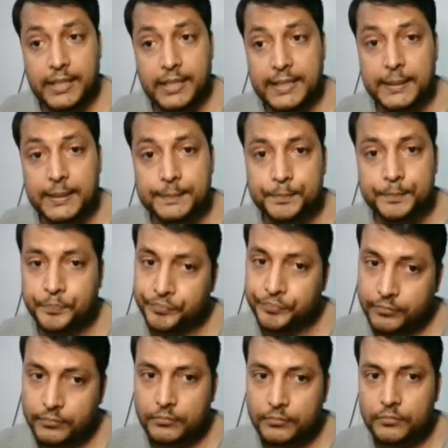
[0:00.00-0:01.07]
Great.
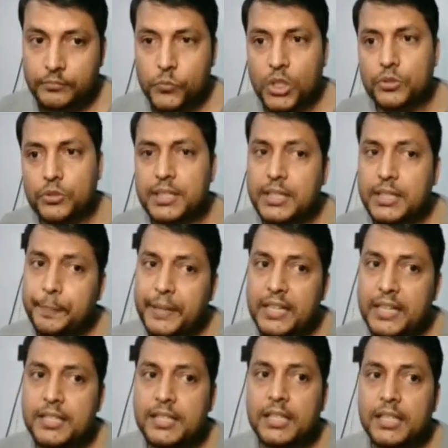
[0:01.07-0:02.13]
So it
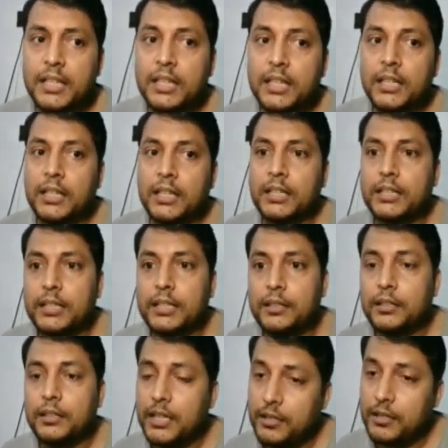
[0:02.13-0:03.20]
depends
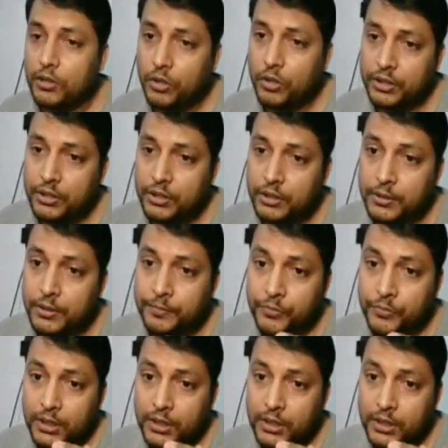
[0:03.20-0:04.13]
on the